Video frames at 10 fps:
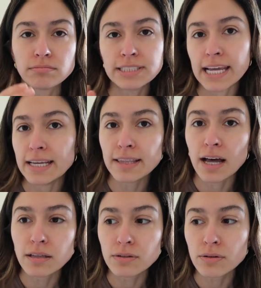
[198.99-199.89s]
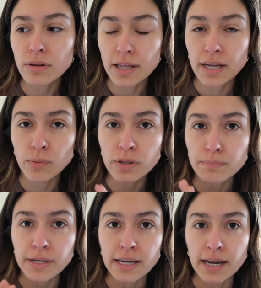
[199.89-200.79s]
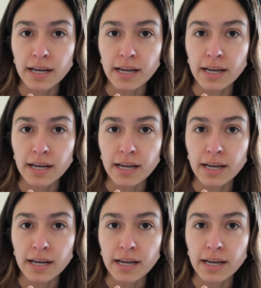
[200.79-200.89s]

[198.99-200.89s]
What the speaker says: take that little thing with me,